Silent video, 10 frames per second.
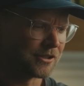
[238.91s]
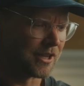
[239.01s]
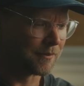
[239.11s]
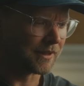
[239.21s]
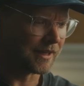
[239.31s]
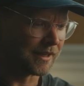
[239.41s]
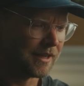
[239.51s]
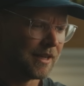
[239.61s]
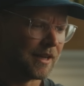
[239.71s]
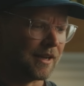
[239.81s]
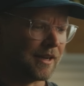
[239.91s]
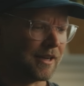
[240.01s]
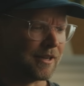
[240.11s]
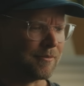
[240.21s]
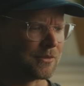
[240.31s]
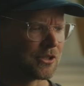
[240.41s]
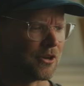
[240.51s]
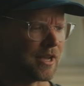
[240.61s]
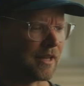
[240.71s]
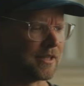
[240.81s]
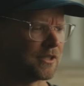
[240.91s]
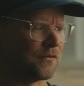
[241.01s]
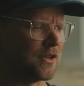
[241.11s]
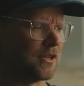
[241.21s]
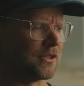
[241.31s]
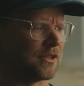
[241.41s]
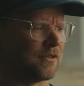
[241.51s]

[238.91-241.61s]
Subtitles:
something. So yeah, this feels